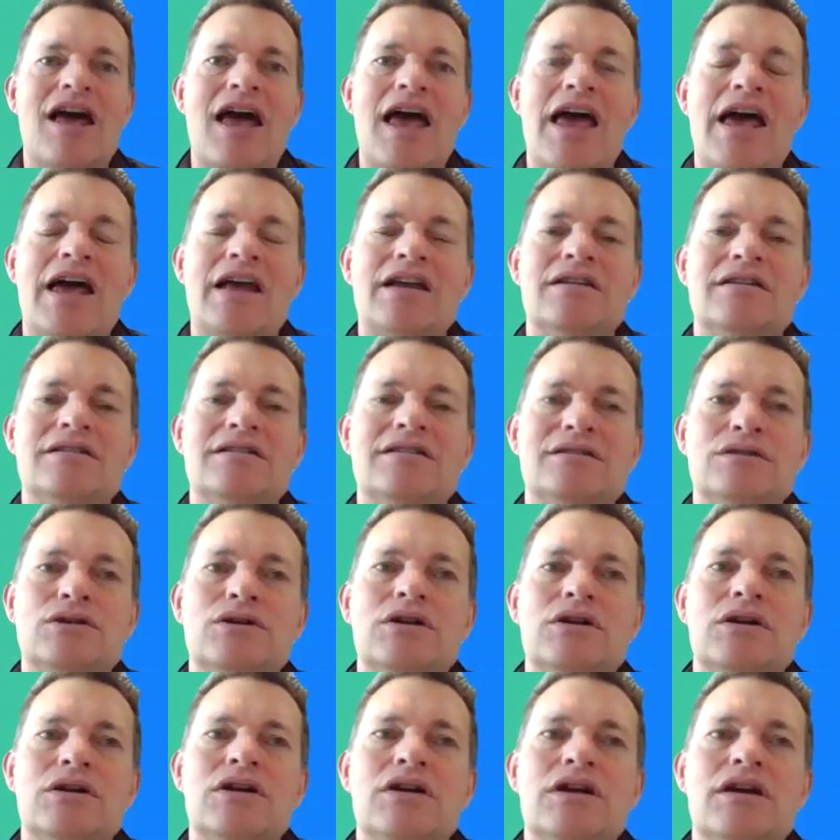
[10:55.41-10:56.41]
and
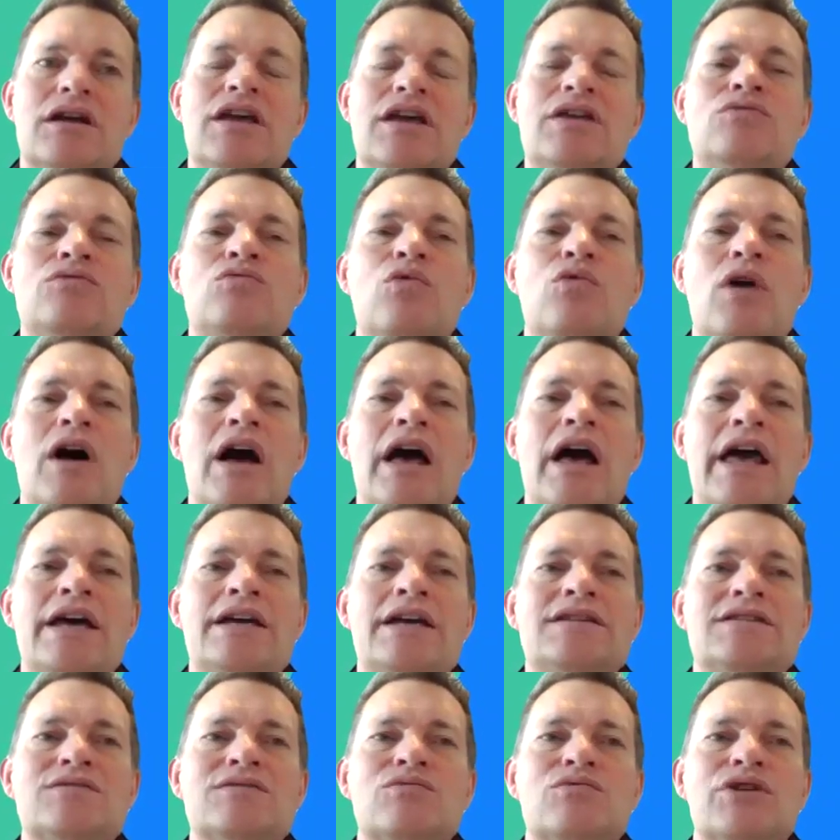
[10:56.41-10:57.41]
in
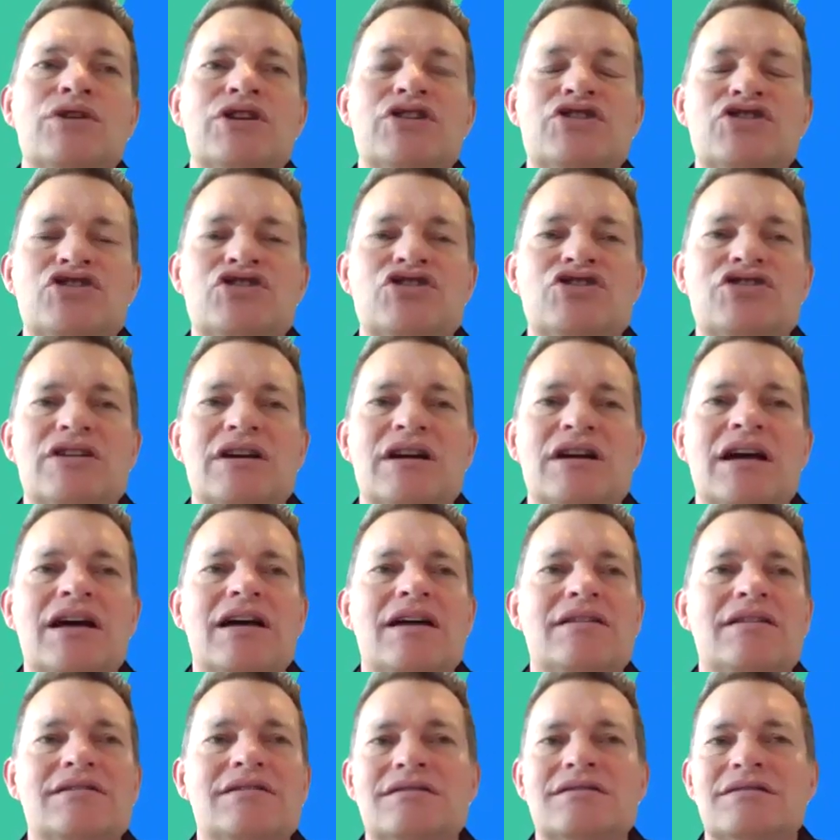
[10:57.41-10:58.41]
ways which
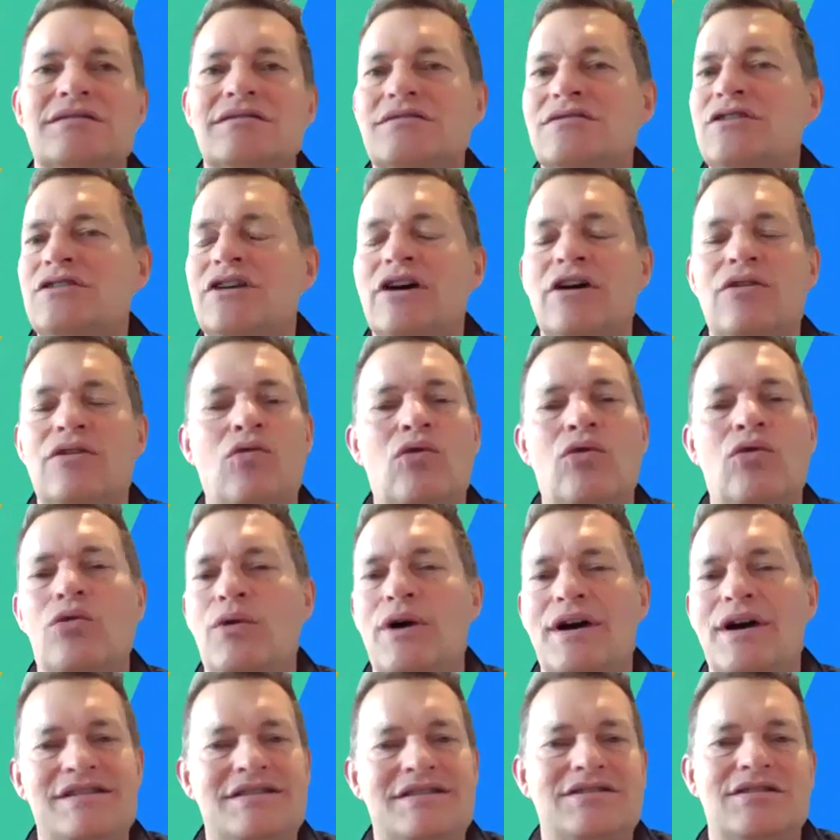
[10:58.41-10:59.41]
aren't,
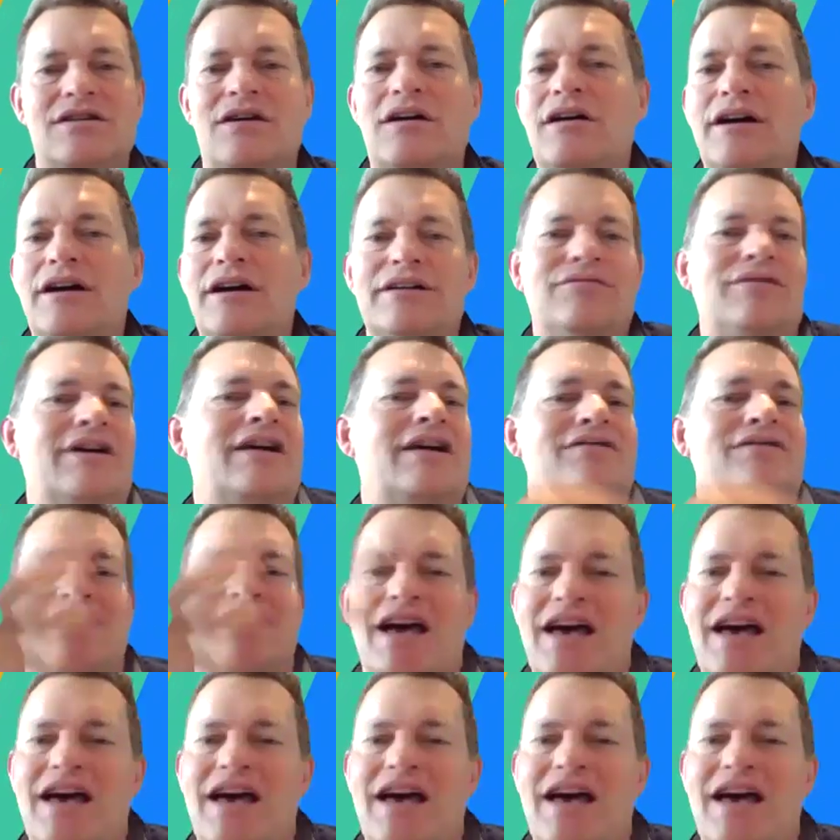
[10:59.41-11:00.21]
always tied around